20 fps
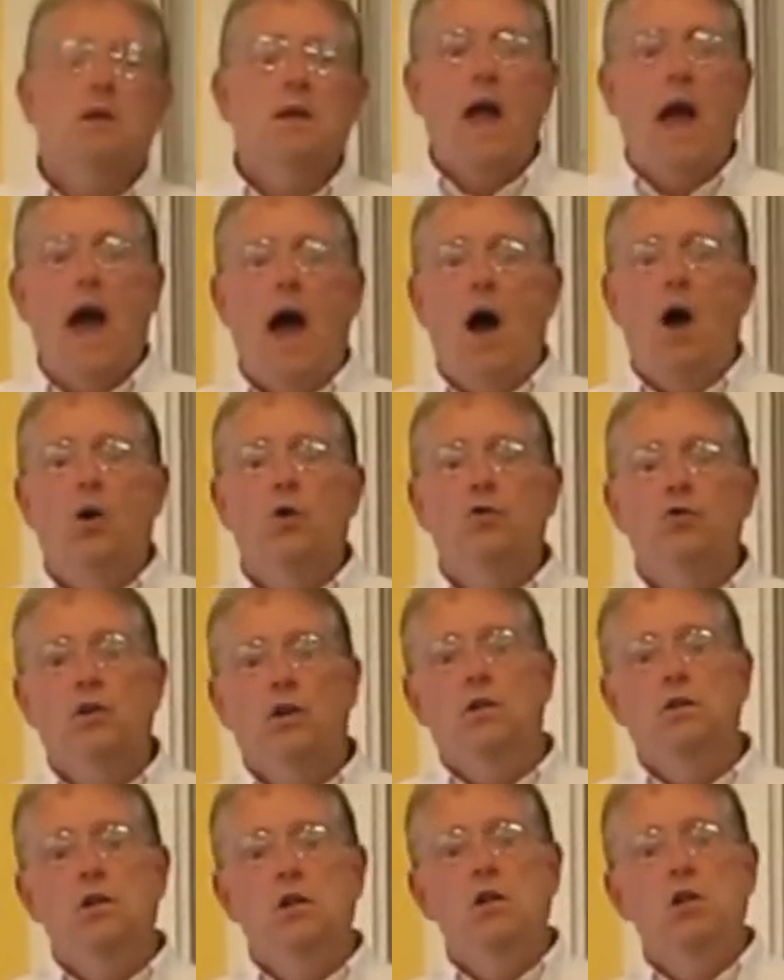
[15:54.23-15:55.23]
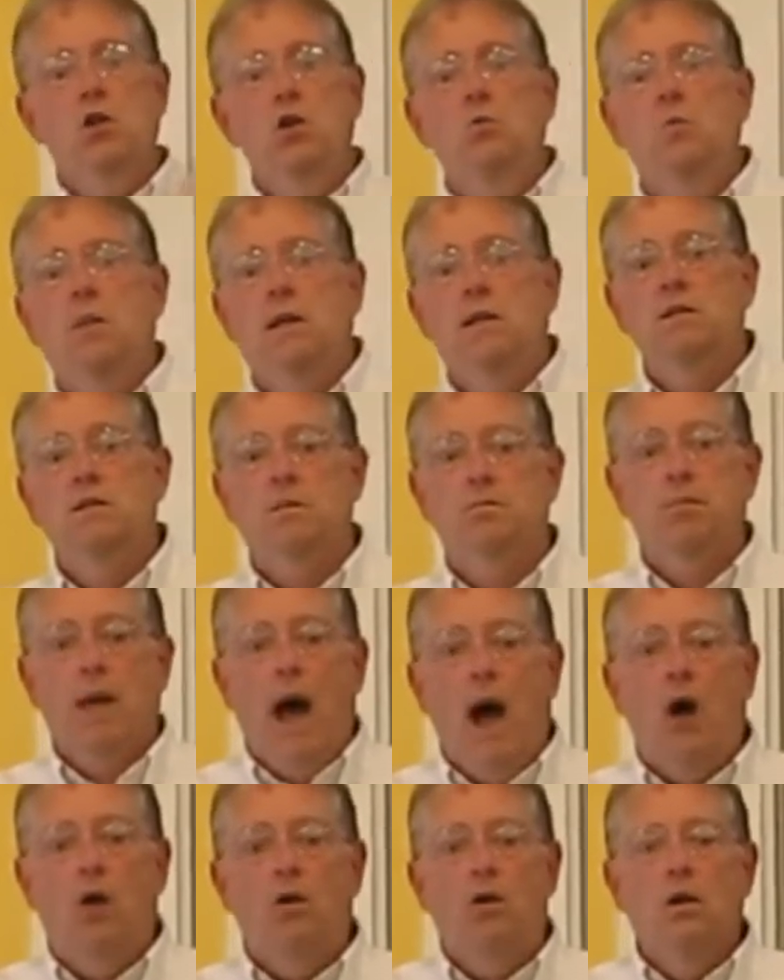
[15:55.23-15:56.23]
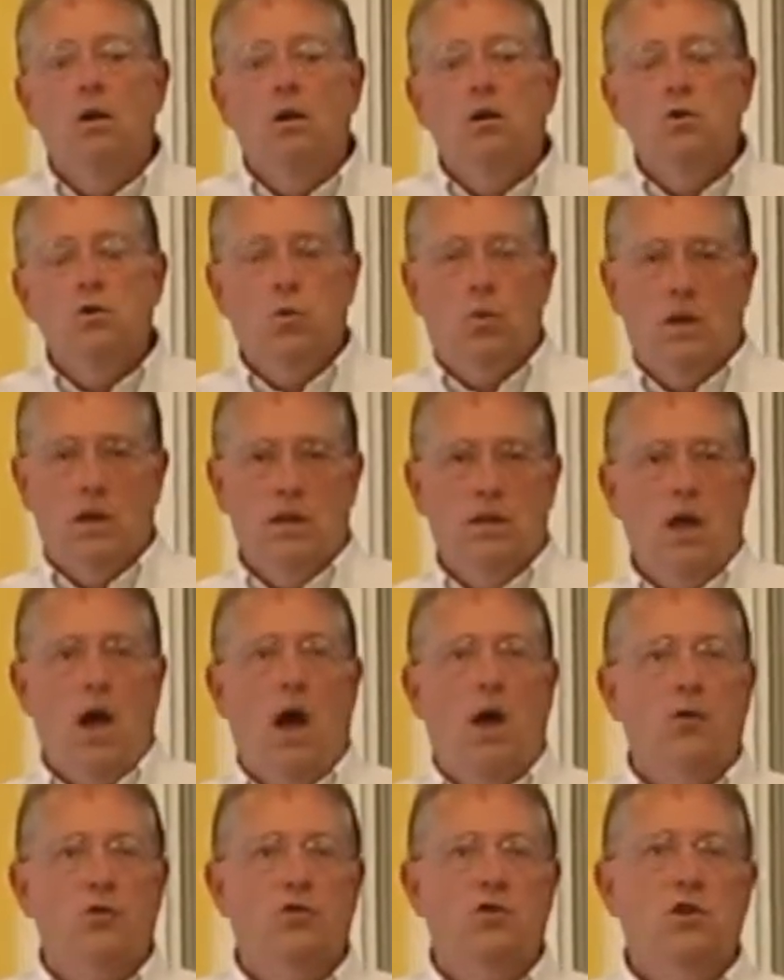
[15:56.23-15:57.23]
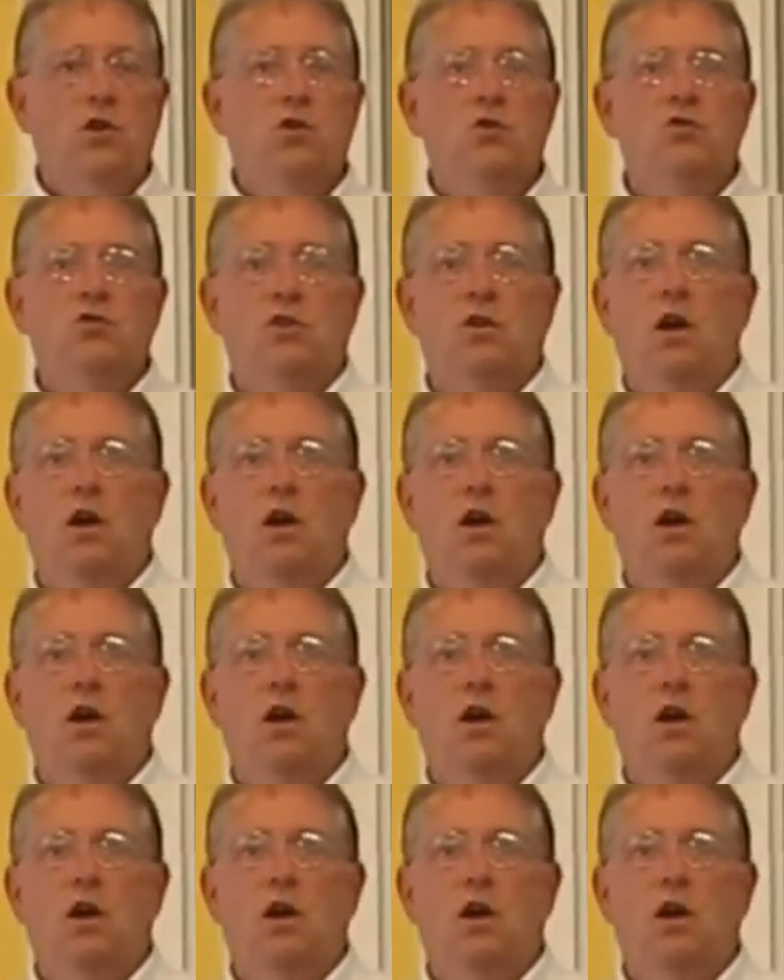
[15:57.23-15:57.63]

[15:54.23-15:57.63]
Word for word: cows into humans about twenty thousand years